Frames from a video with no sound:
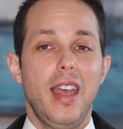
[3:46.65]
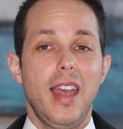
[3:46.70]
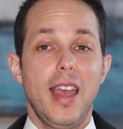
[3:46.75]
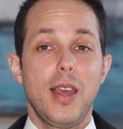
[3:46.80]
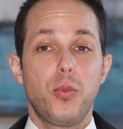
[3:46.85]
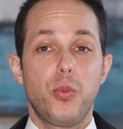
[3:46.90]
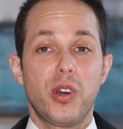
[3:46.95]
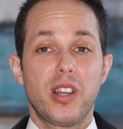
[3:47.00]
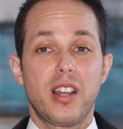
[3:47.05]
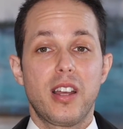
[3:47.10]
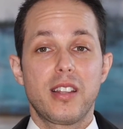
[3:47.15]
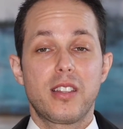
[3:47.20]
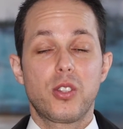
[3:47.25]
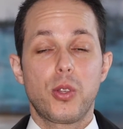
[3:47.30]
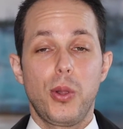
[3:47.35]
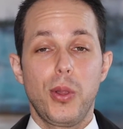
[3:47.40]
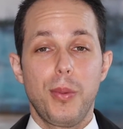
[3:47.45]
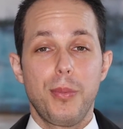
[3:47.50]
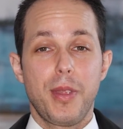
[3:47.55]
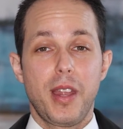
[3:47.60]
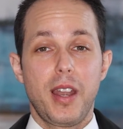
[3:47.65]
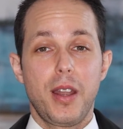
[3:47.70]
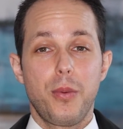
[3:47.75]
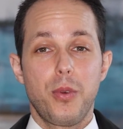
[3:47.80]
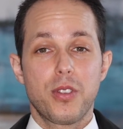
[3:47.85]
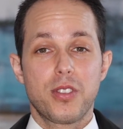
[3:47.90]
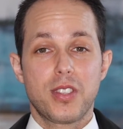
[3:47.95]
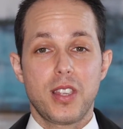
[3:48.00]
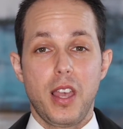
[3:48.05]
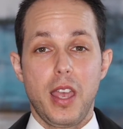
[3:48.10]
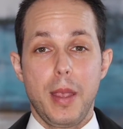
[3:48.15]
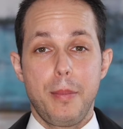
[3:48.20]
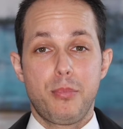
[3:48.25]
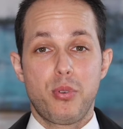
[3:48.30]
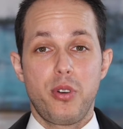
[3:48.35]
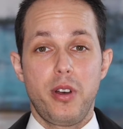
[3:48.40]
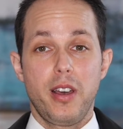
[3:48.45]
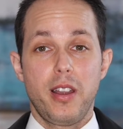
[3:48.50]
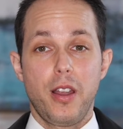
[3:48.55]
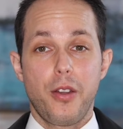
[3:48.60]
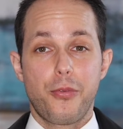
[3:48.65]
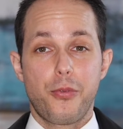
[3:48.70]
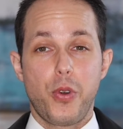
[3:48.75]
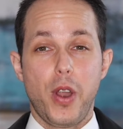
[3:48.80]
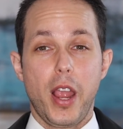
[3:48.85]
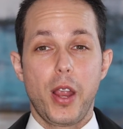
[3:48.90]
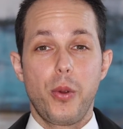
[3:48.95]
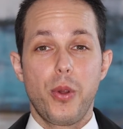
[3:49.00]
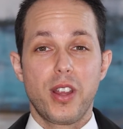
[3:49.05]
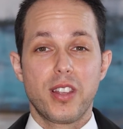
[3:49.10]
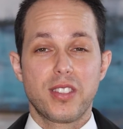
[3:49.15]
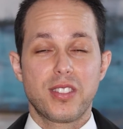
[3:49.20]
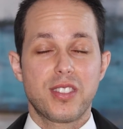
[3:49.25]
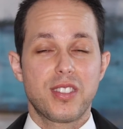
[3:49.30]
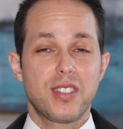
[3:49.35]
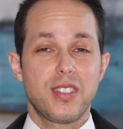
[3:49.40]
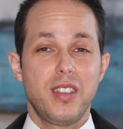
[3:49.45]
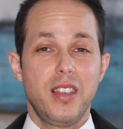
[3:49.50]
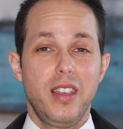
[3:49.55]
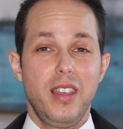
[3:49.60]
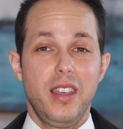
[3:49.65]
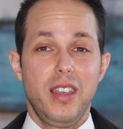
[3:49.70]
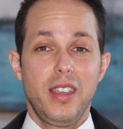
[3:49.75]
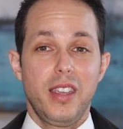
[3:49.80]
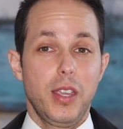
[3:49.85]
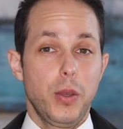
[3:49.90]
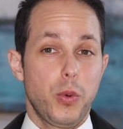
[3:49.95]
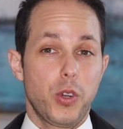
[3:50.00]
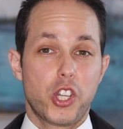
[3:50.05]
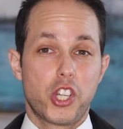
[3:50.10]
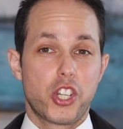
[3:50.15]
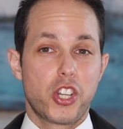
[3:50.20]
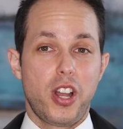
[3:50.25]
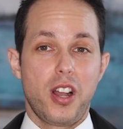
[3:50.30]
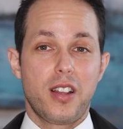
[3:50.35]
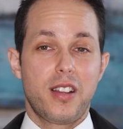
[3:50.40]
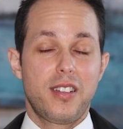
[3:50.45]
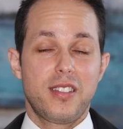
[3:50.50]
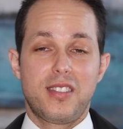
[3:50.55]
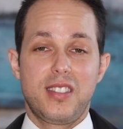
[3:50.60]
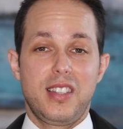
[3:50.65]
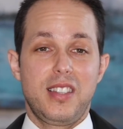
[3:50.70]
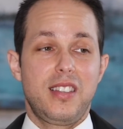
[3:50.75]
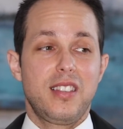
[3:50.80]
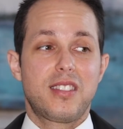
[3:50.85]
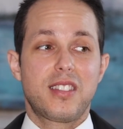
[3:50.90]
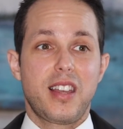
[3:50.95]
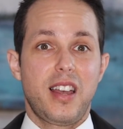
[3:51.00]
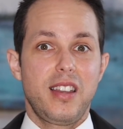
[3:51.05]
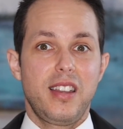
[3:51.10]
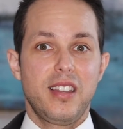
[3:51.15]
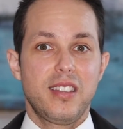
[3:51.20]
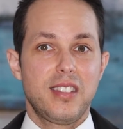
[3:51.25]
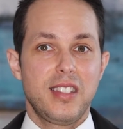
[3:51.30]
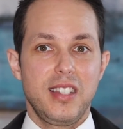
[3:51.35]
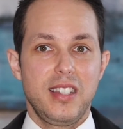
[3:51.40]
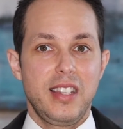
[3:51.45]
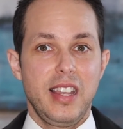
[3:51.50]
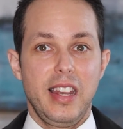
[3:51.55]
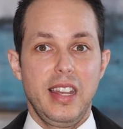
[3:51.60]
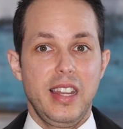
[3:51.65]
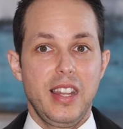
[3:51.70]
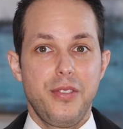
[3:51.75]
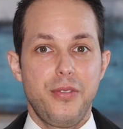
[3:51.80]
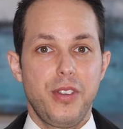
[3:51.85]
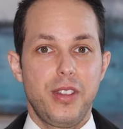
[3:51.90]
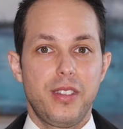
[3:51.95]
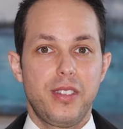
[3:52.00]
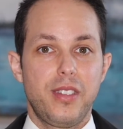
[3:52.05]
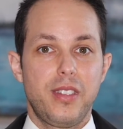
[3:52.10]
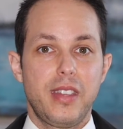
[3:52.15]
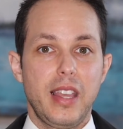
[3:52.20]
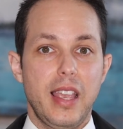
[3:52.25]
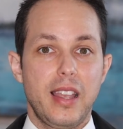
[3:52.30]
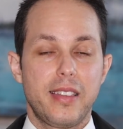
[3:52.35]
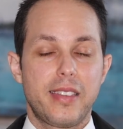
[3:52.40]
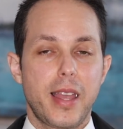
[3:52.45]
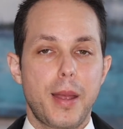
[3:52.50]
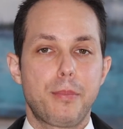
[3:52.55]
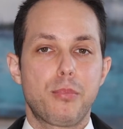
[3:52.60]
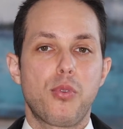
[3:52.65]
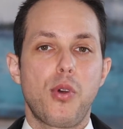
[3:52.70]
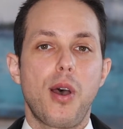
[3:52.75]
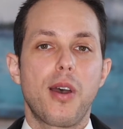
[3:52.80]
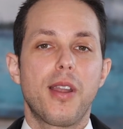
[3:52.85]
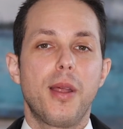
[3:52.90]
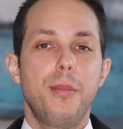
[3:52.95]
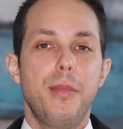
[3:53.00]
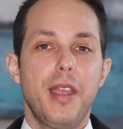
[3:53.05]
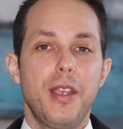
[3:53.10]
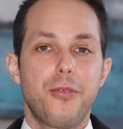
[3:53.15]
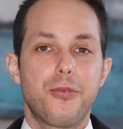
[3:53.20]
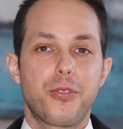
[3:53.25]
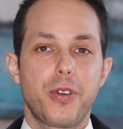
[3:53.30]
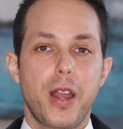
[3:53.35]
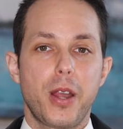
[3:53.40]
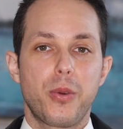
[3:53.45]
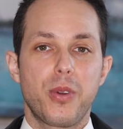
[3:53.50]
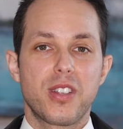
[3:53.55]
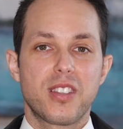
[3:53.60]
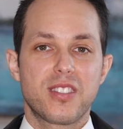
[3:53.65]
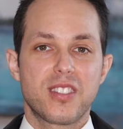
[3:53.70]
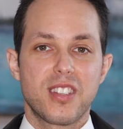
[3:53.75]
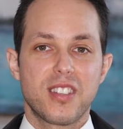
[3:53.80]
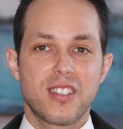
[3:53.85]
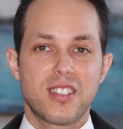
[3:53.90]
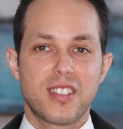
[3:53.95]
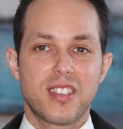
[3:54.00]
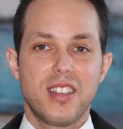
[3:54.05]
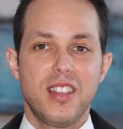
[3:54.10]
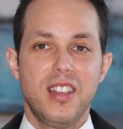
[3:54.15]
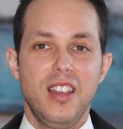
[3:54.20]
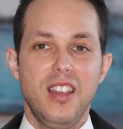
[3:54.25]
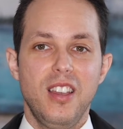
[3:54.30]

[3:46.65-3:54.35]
And when I told him that it was a Prada fragrance, he was shocked because this guy didn't even think that Prada made fragrances.